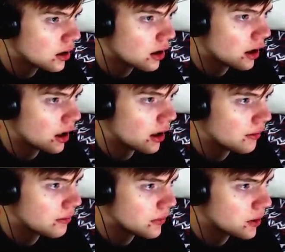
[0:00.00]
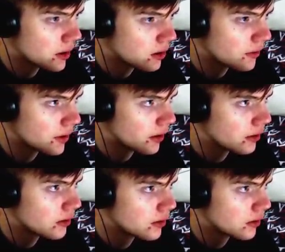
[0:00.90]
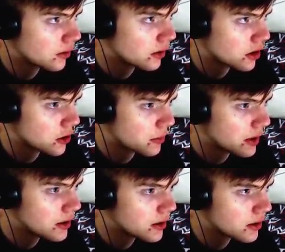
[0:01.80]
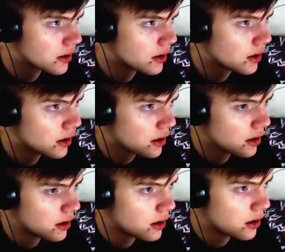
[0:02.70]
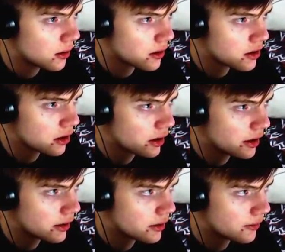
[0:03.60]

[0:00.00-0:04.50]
You want to go over here, go to the speeds. You're going to select